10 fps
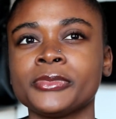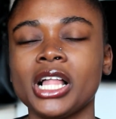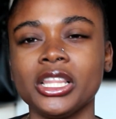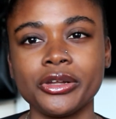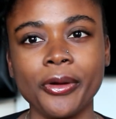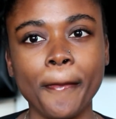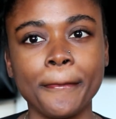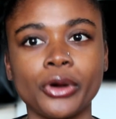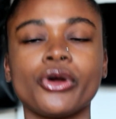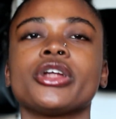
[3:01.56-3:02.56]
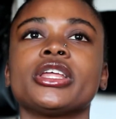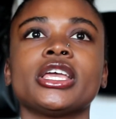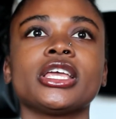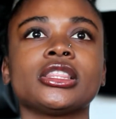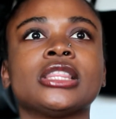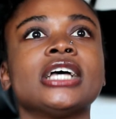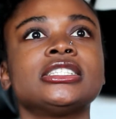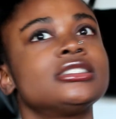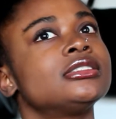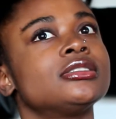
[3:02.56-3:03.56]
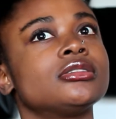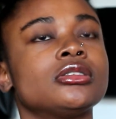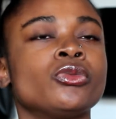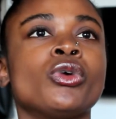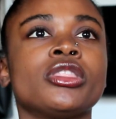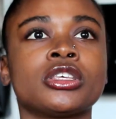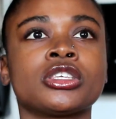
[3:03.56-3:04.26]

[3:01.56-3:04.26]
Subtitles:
a little bored. That's when the